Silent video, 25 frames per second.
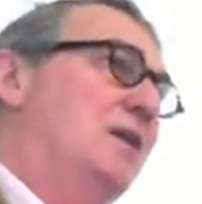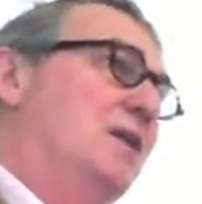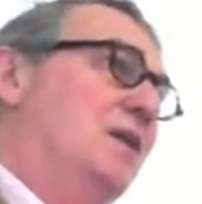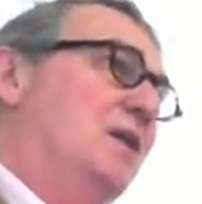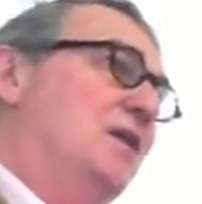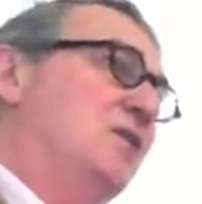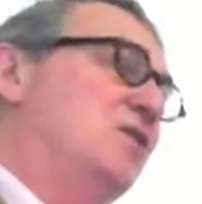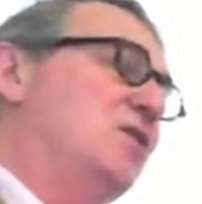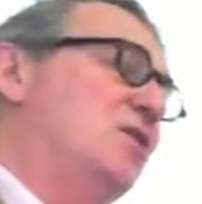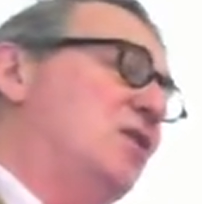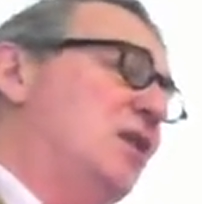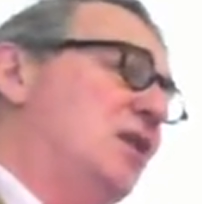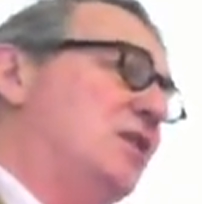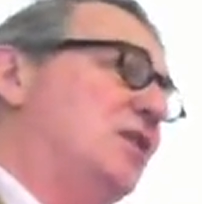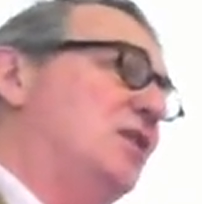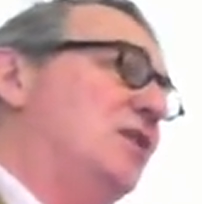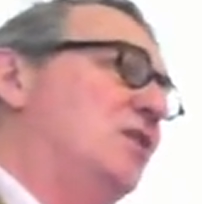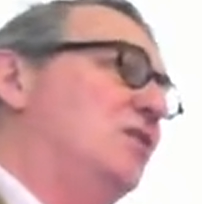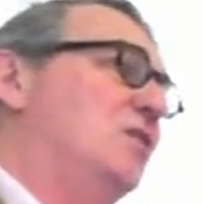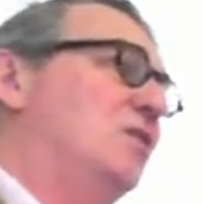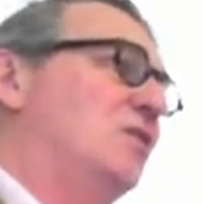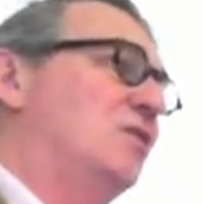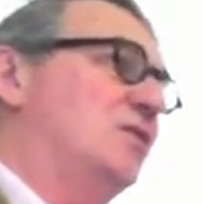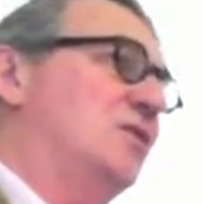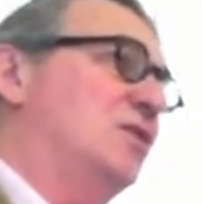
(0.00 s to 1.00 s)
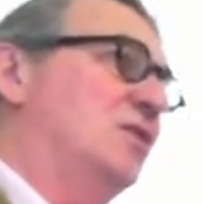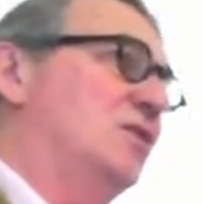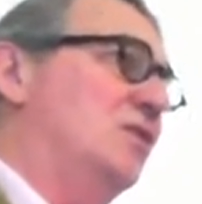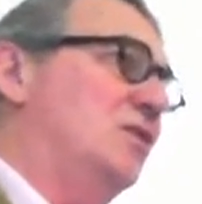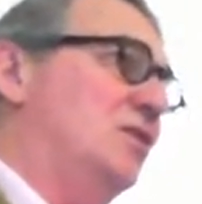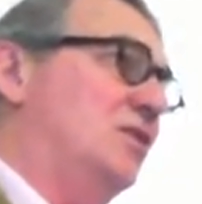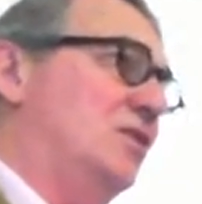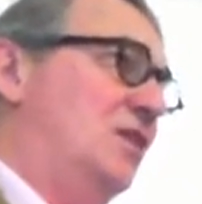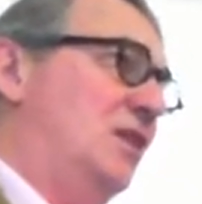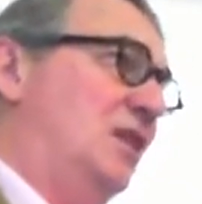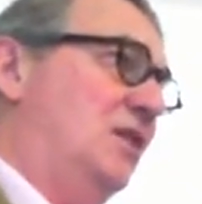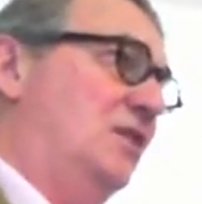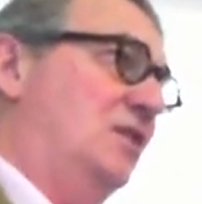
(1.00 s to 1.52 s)
and certainly not in the
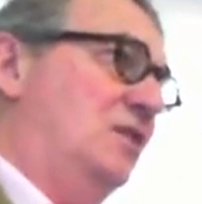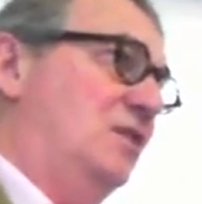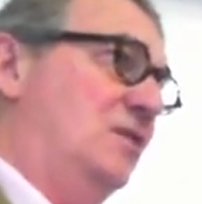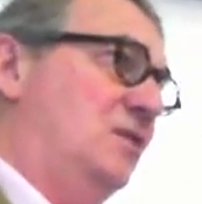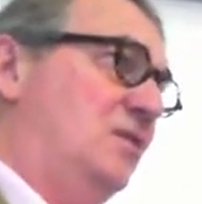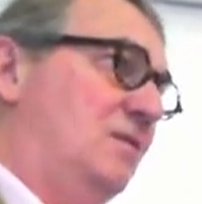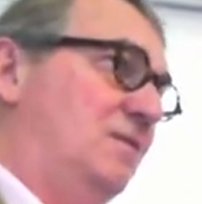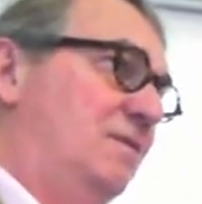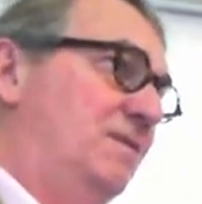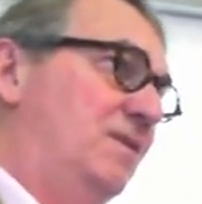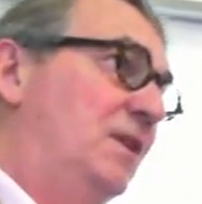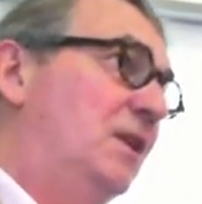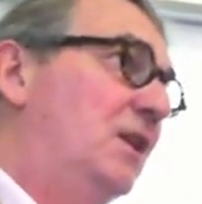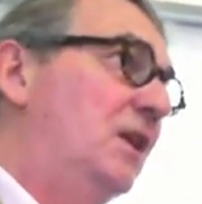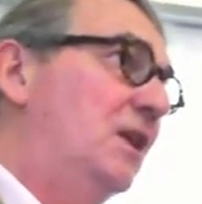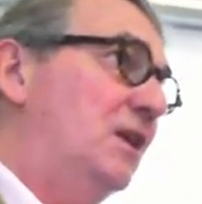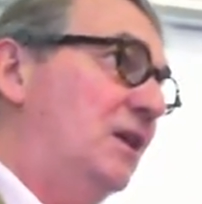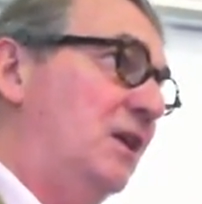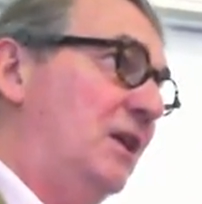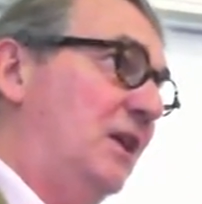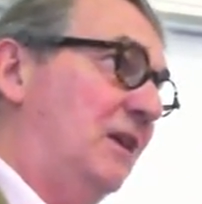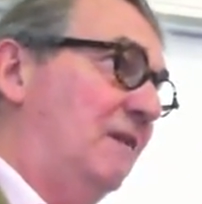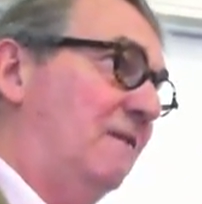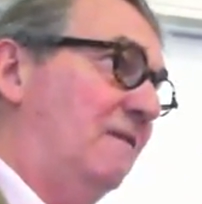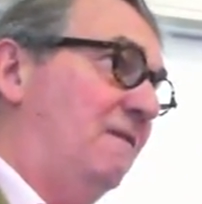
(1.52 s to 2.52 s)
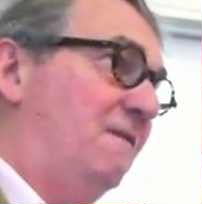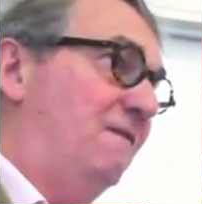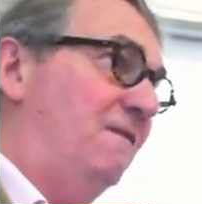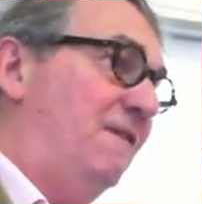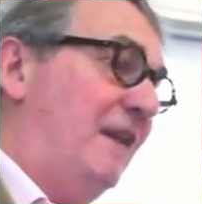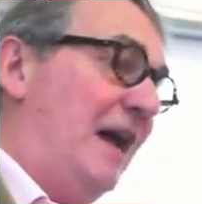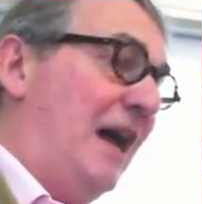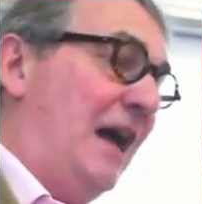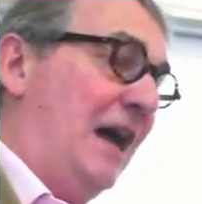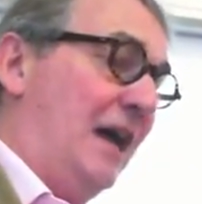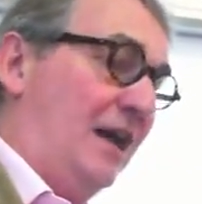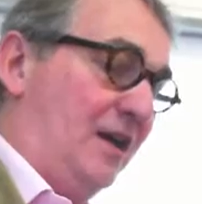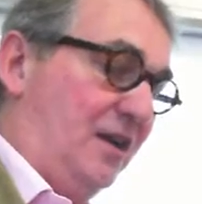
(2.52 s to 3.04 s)
sense of learning
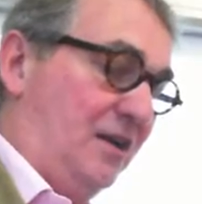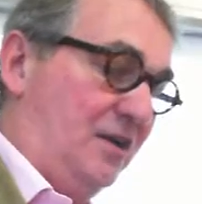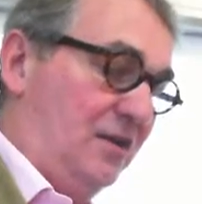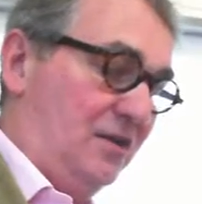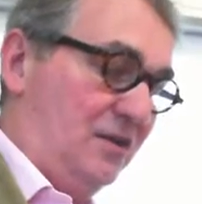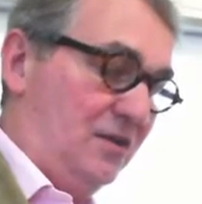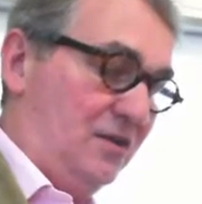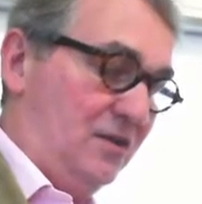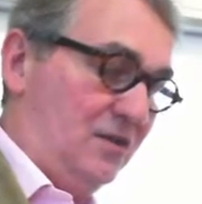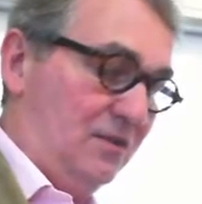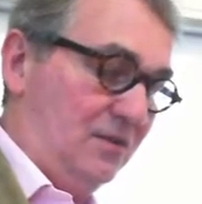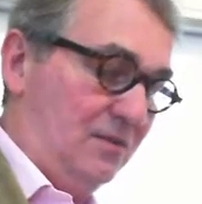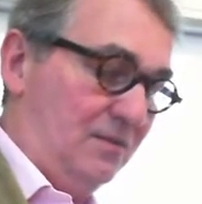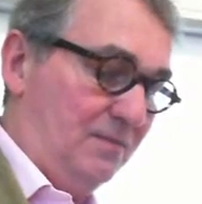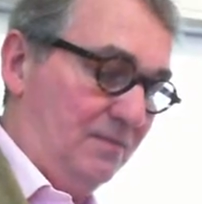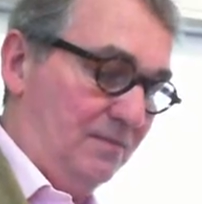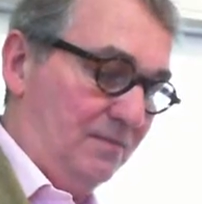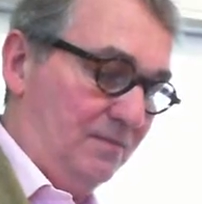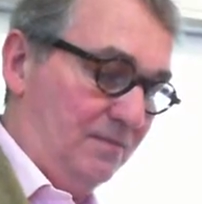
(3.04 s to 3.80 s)
facts.